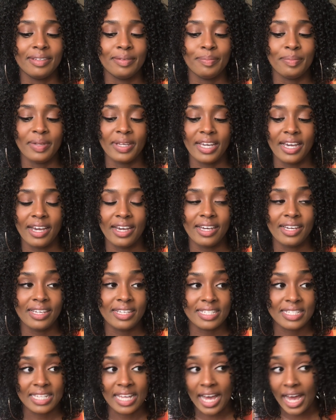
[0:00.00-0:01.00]

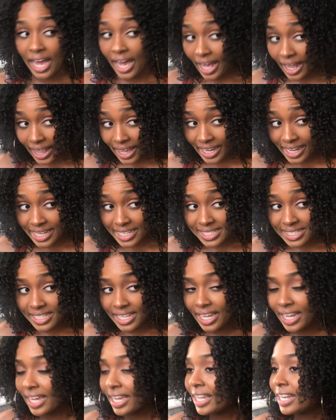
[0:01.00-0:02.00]
Because like I
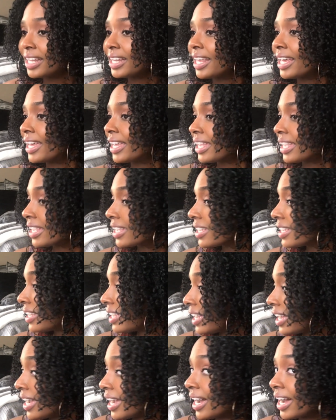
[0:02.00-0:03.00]
said, like,
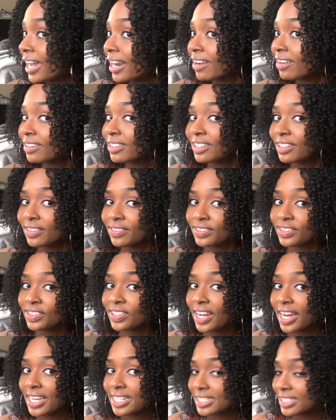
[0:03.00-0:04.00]
I don't know if you
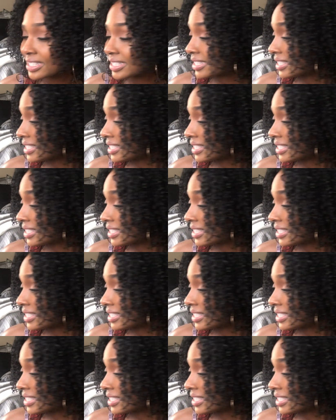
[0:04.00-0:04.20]
guys can